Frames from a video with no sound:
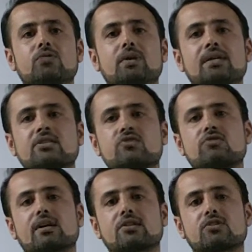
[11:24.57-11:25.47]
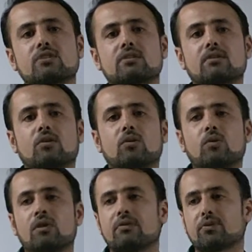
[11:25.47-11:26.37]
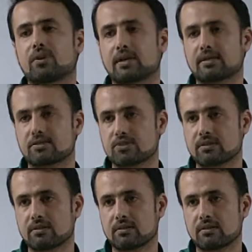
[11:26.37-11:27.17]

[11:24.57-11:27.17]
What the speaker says: will structure the whole of your essay.